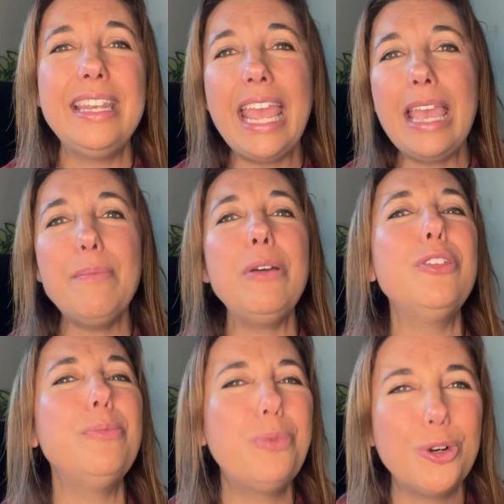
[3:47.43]
name
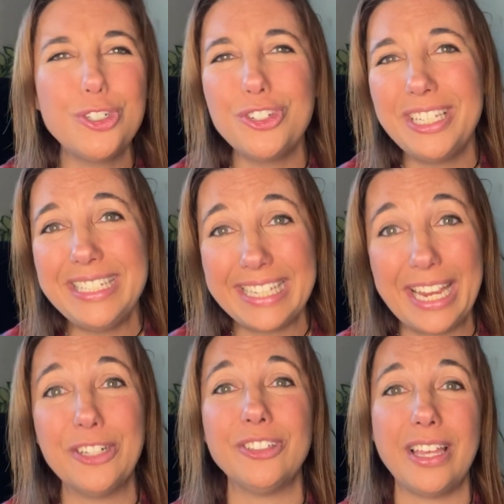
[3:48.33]
of the Portuguese
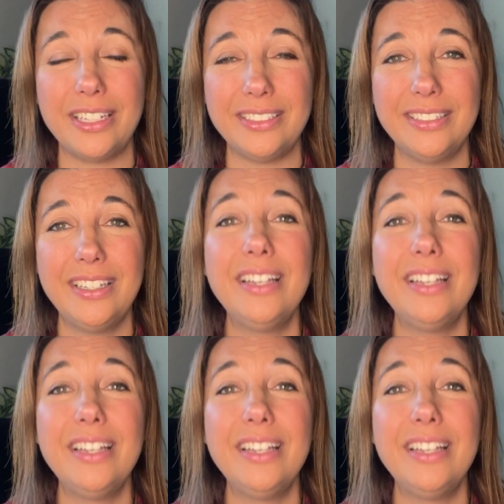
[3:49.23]
airline.